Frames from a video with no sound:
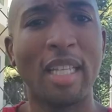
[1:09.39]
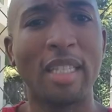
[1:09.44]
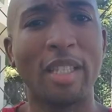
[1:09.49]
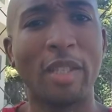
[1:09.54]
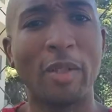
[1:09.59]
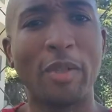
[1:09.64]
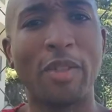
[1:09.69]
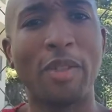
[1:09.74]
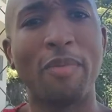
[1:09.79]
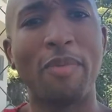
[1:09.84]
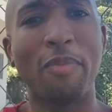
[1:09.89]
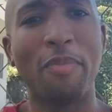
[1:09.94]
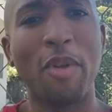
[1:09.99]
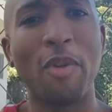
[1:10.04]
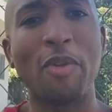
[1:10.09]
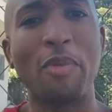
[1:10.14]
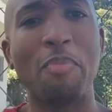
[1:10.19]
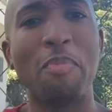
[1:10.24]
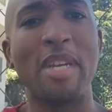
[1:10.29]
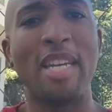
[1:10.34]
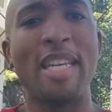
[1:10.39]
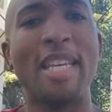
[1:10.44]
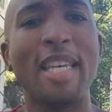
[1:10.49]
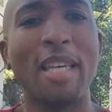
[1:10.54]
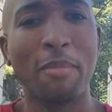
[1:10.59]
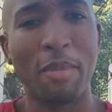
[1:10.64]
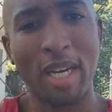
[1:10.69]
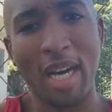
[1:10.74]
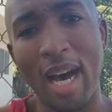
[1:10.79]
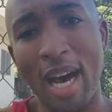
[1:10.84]
There's
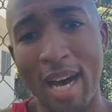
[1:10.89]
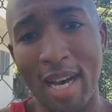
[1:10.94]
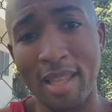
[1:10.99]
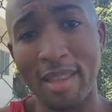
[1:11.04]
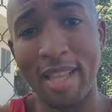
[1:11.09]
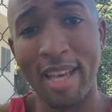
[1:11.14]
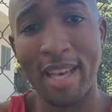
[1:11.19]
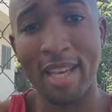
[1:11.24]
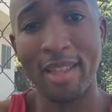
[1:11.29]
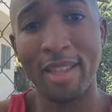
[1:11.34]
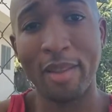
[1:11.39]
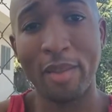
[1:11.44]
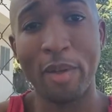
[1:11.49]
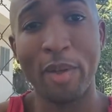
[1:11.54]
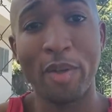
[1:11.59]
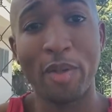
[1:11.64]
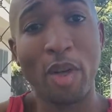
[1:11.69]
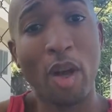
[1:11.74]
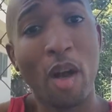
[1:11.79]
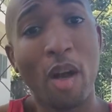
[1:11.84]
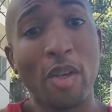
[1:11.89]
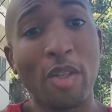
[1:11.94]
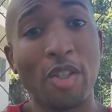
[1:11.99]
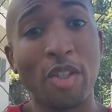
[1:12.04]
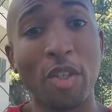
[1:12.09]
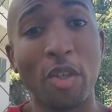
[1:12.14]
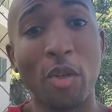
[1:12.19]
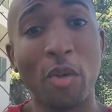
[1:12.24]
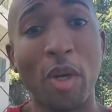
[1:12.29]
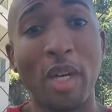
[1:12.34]
meaning behind that, and there's
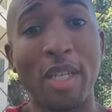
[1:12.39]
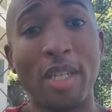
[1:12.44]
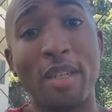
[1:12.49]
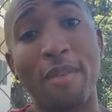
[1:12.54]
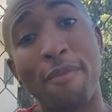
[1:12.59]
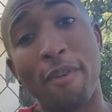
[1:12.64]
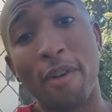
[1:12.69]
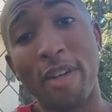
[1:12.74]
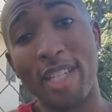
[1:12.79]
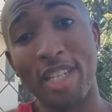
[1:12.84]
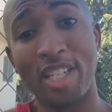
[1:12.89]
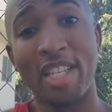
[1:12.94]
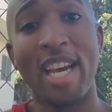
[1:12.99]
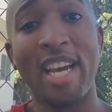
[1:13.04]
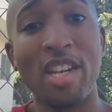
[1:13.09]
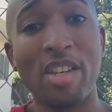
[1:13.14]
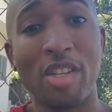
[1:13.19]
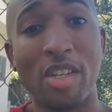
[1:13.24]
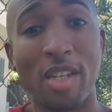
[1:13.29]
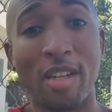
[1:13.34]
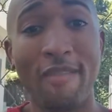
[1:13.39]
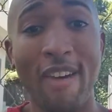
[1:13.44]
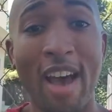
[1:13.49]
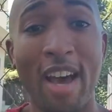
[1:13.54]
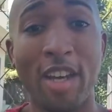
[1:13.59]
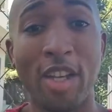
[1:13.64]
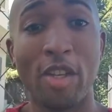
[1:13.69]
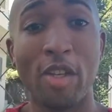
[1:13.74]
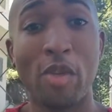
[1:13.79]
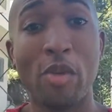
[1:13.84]
also a differentiation of
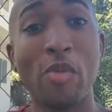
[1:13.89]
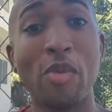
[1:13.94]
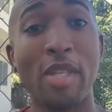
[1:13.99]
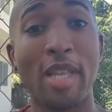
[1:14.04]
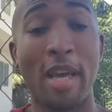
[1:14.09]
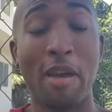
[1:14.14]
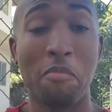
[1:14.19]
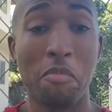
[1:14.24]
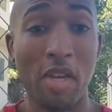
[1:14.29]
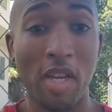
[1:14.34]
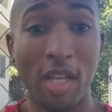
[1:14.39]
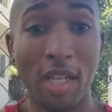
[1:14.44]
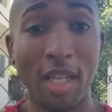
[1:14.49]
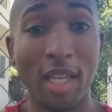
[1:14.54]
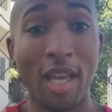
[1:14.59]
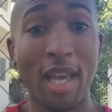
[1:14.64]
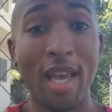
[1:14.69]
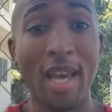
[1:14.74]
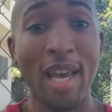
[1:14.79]
how to use that meaning.